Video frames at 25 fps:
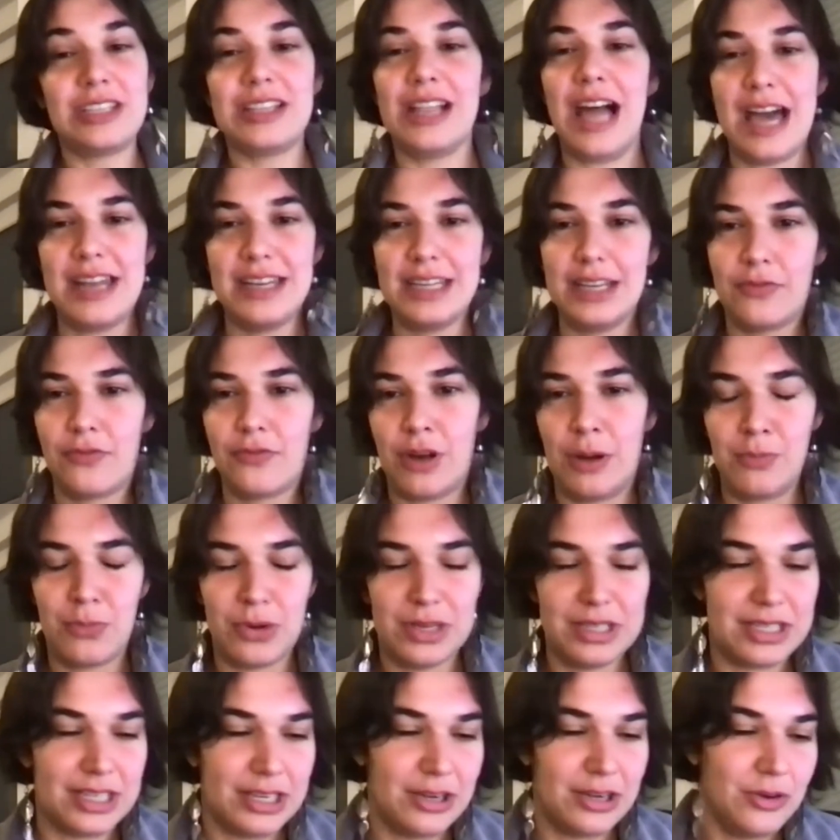landed from
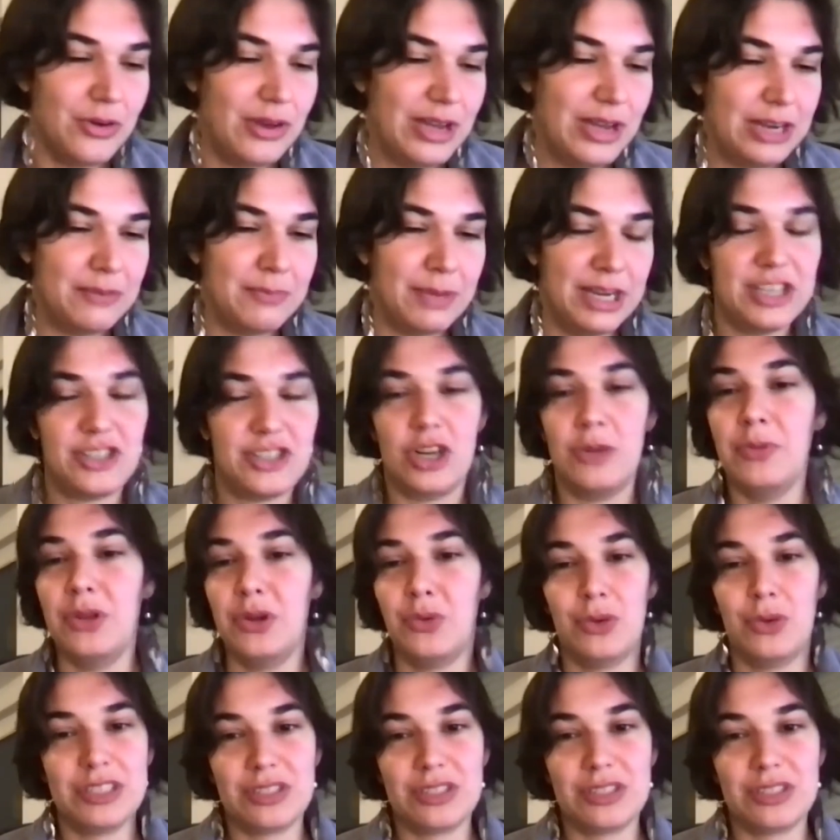Brazil, and my German was